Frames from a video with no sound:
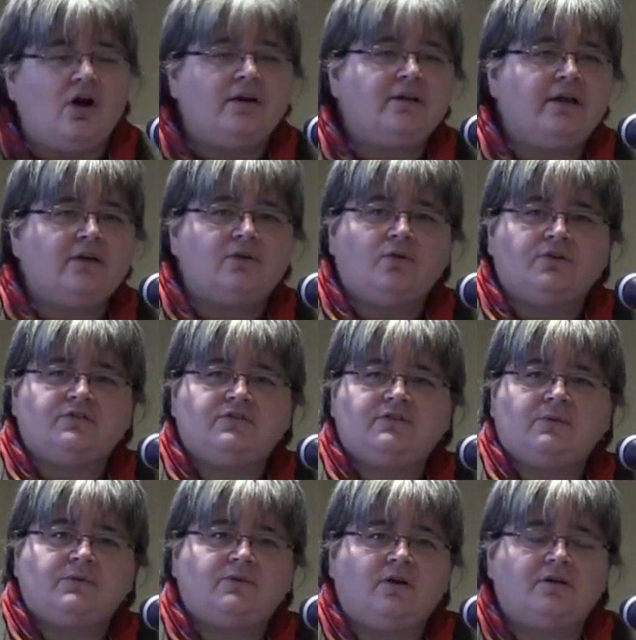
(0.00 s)
online courses
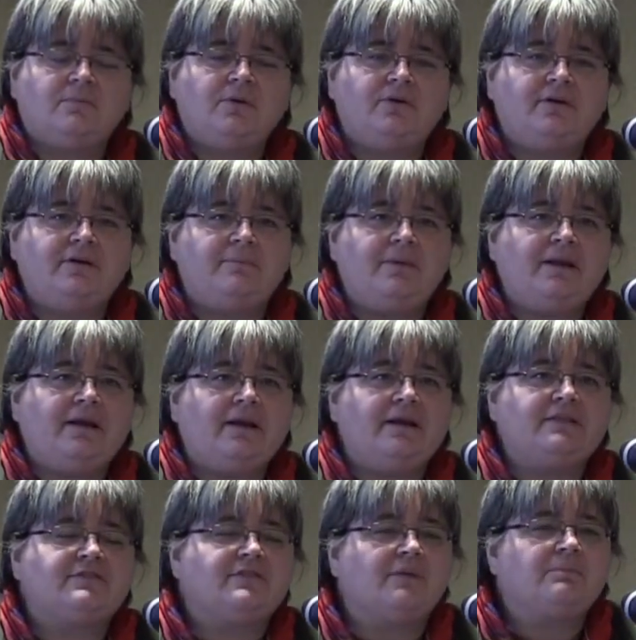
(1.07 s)
that we'll talk about in a minute,
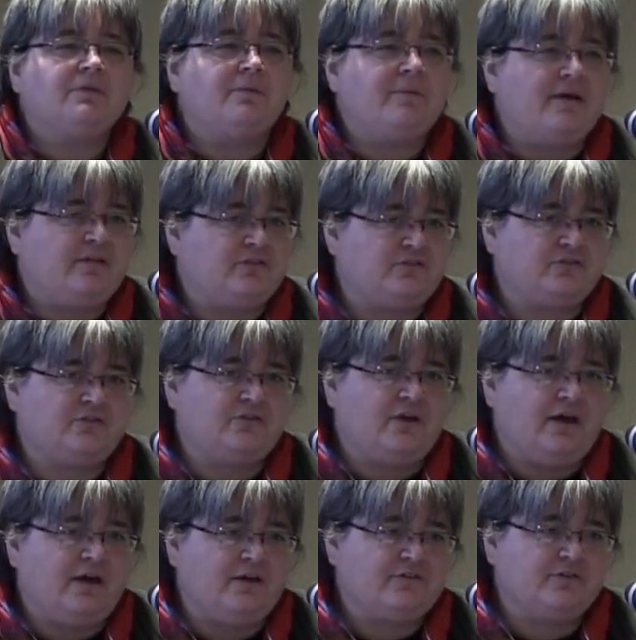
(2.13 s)
it supplements
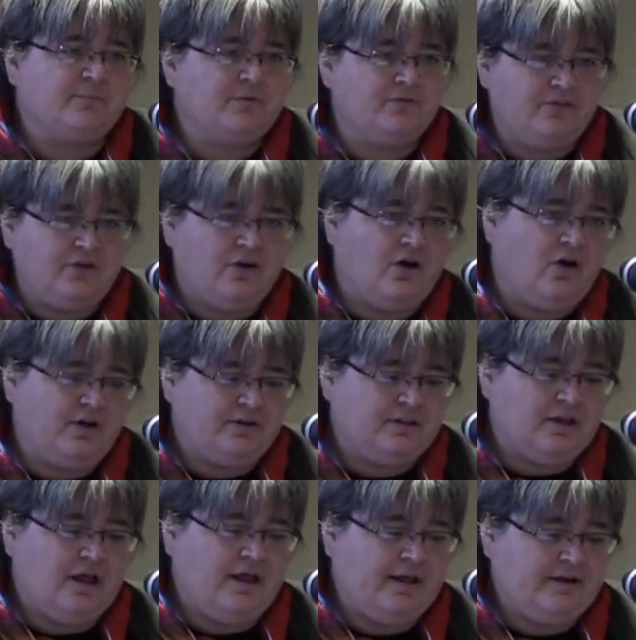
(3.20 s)
some of the
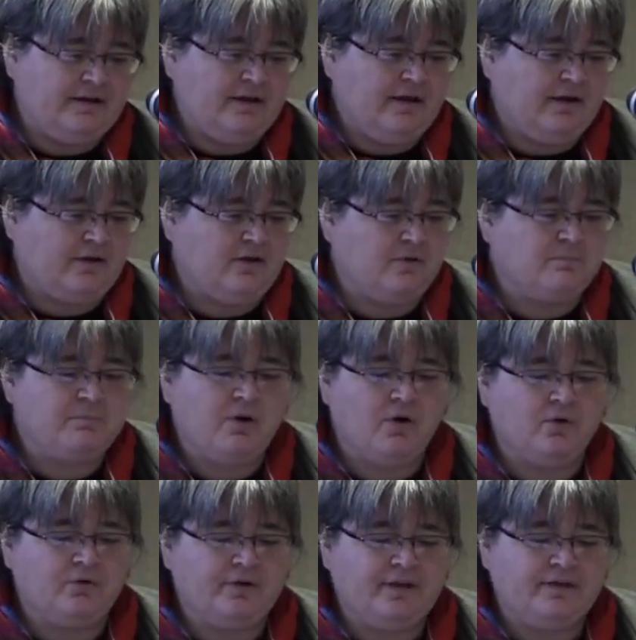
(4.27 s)
online
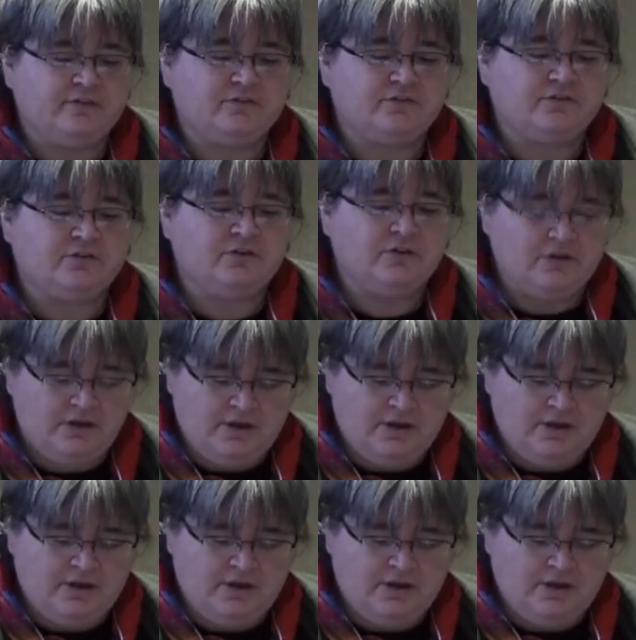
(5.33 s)
components.